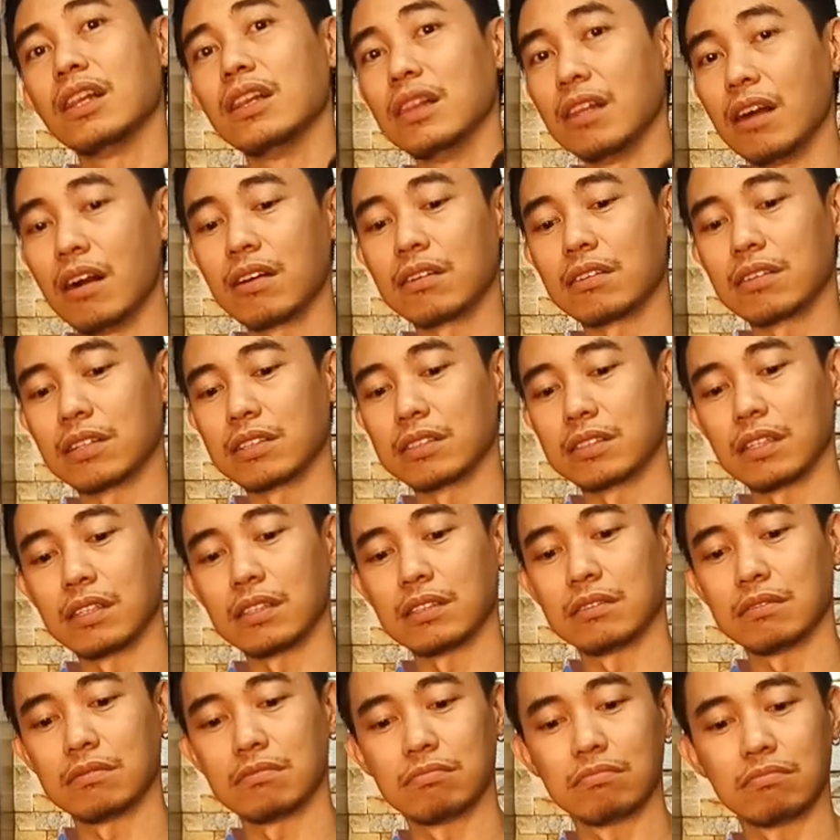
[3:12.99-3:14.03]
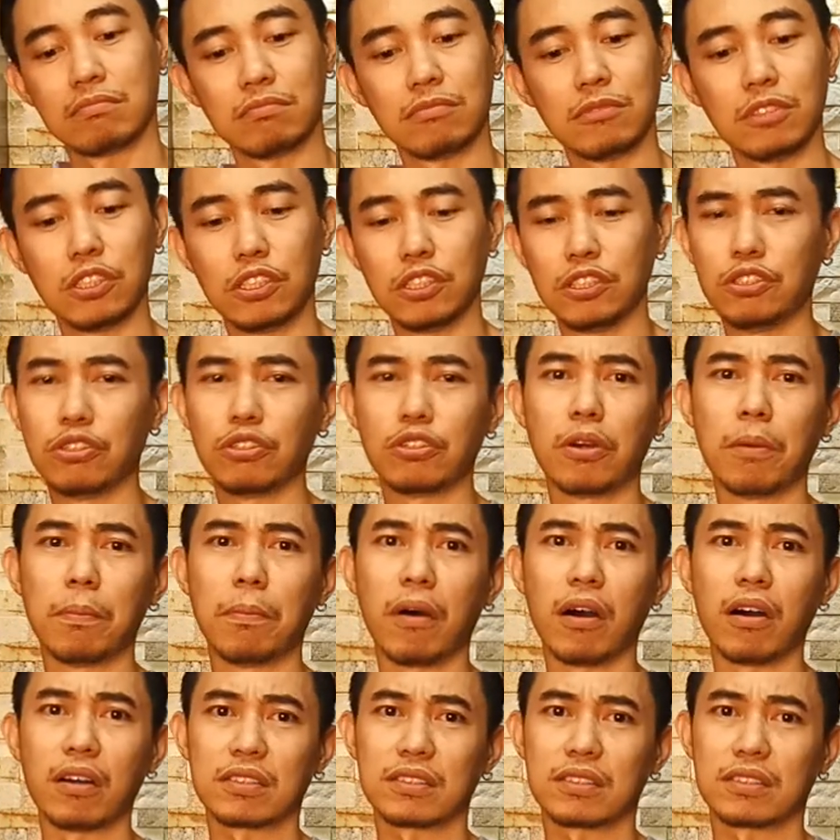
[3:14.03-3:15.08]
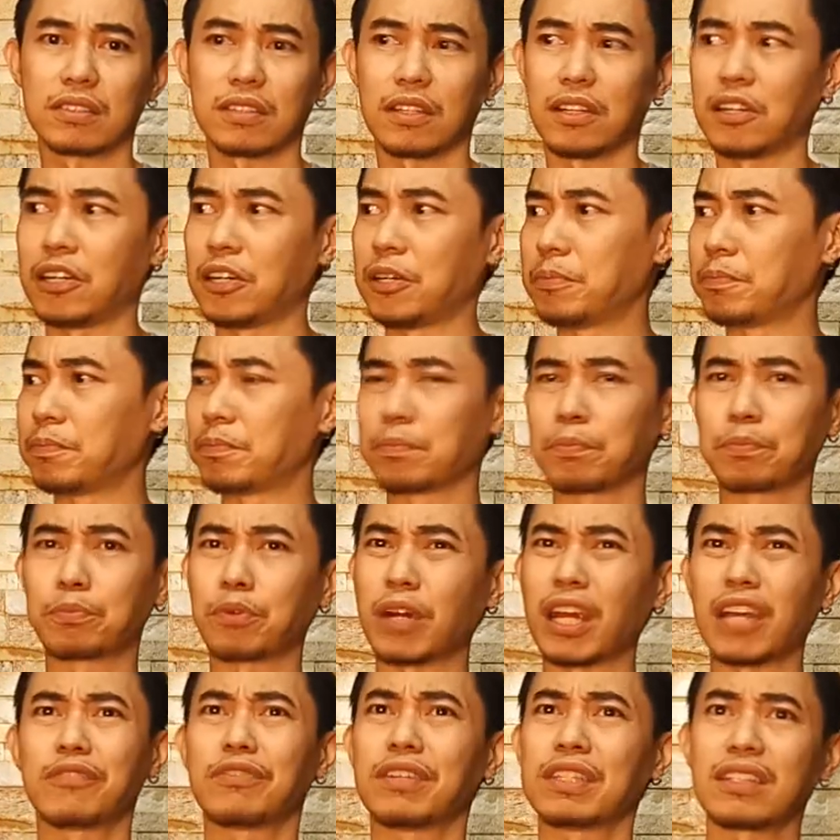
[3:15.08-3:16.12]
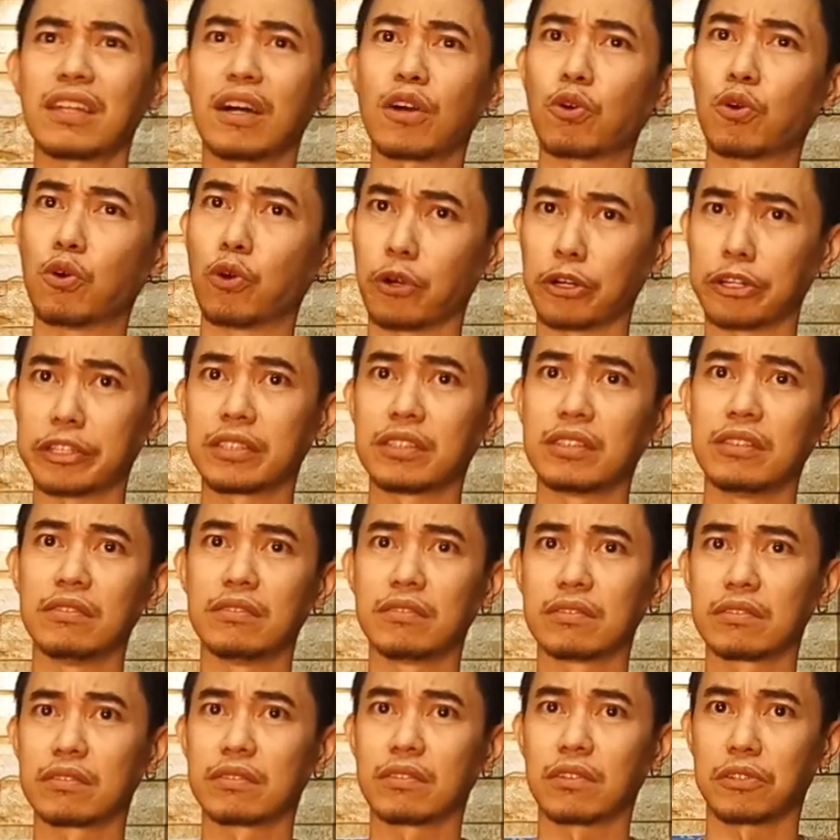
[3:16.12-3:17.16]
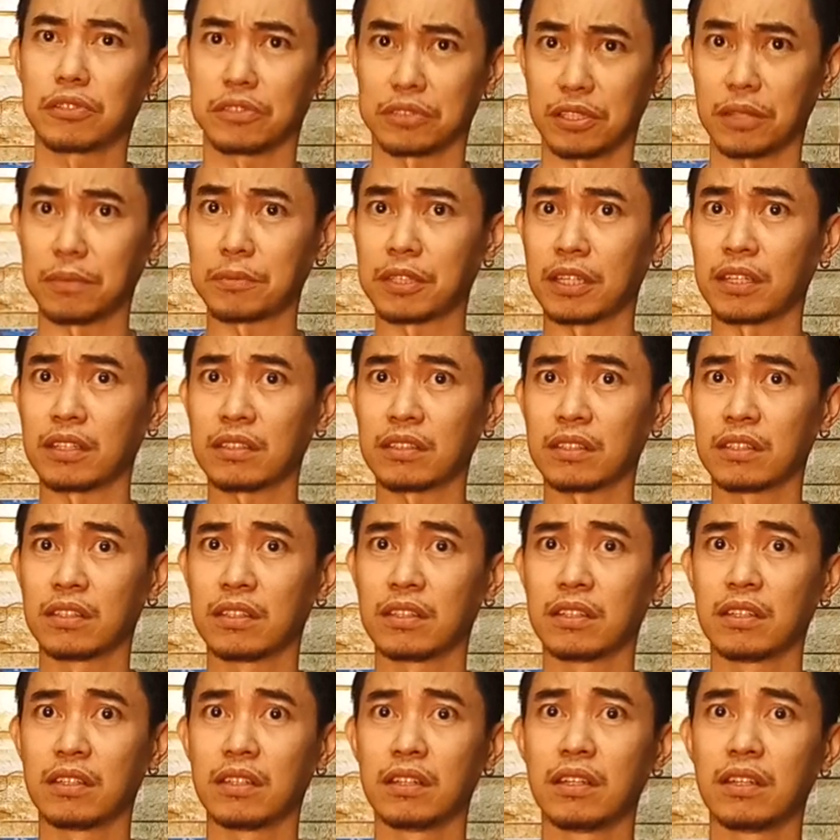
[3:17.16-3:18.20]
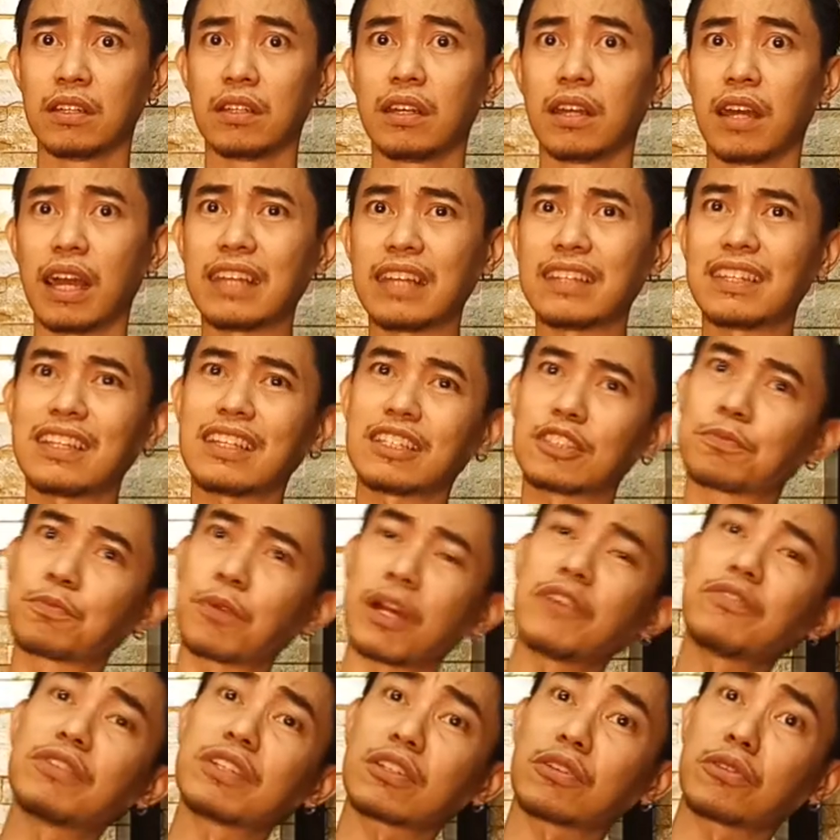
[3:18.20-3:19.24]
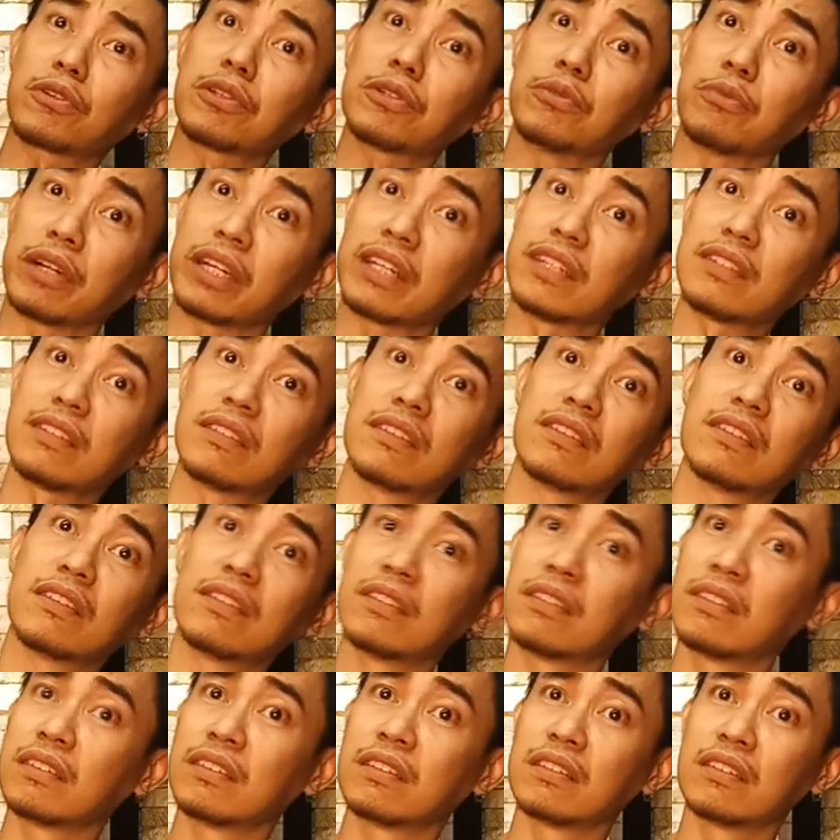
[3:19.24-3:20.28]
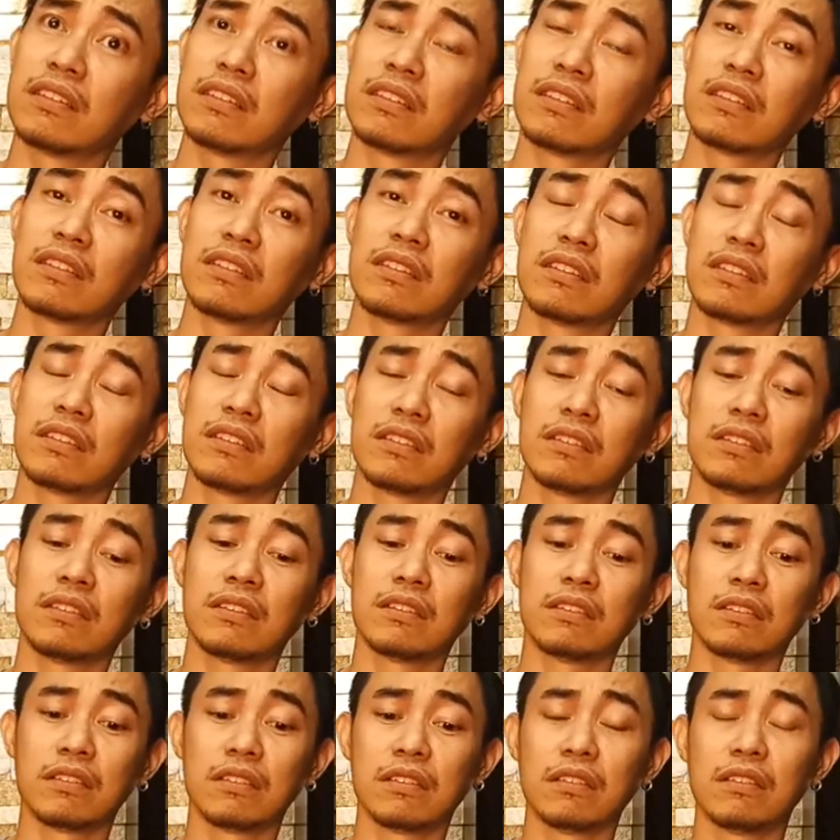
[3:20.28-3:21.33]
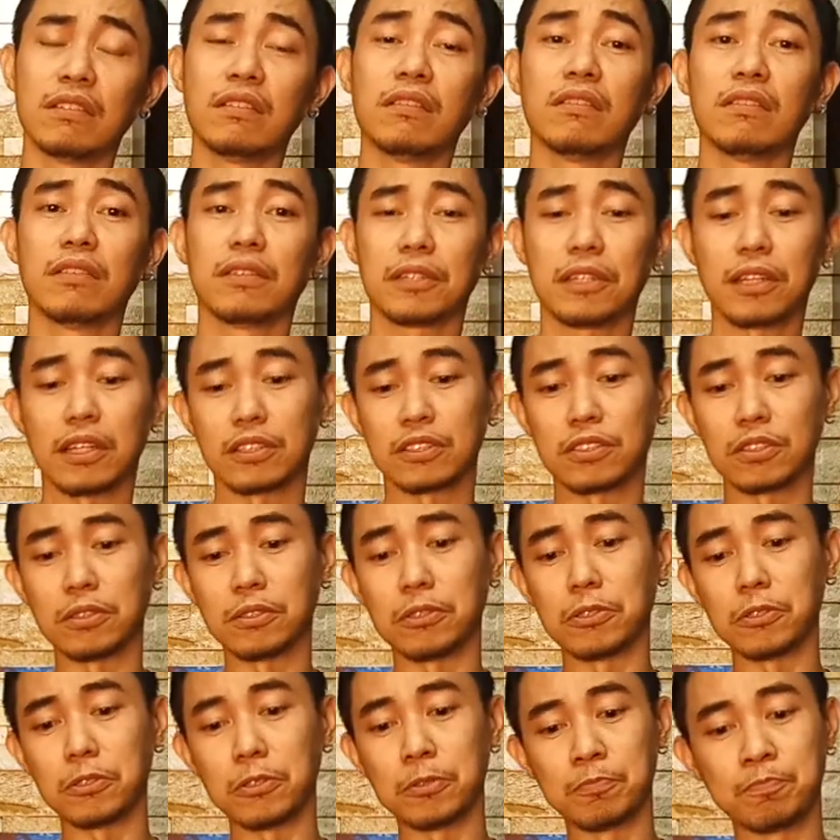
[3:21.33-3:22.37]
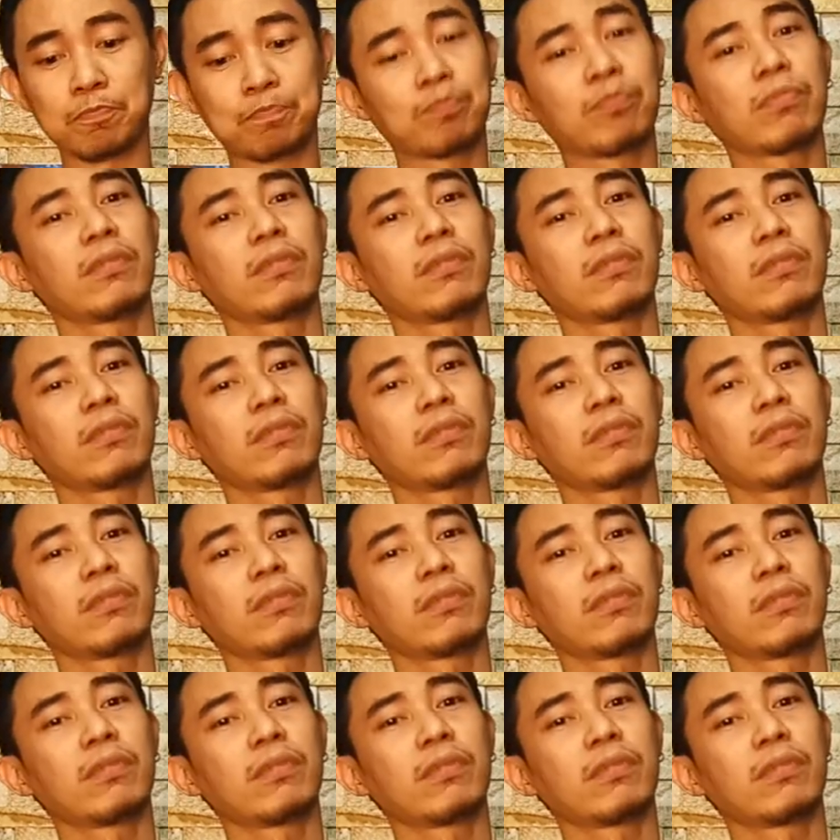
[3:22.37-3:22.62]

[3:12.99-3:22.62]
longer than Hugo Boss um, Private Accord or something. I think it's Private Accord, right? Yes, it's the Private Accord. Yeah, Definitely. so